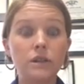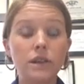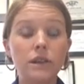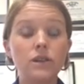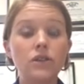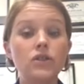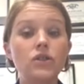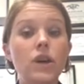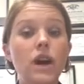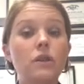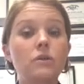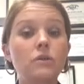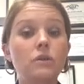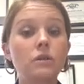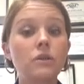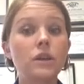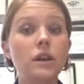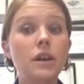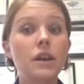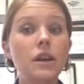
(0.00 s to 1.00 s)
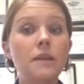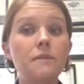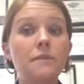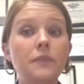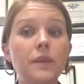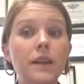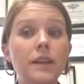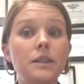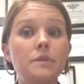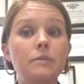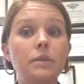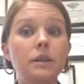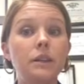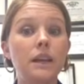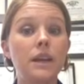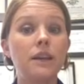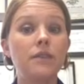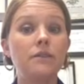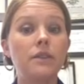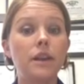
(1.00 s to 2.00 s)
and generally it's
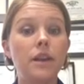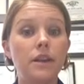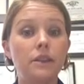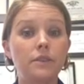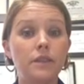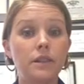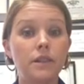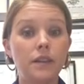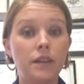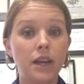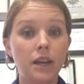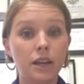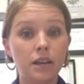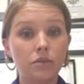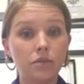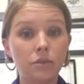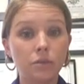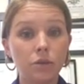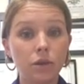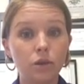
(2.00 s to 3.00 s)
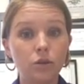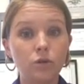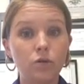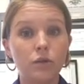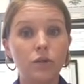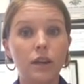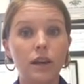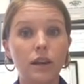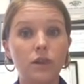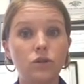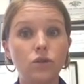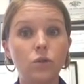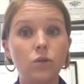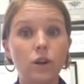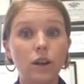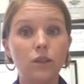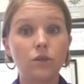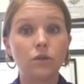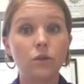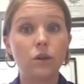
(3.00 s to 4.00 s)
believed that if the tick is removed within
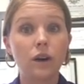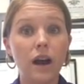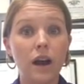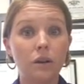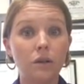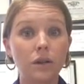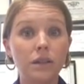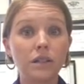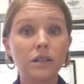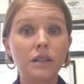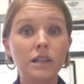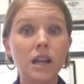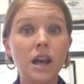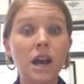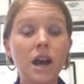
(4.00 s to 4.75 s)
24 hours,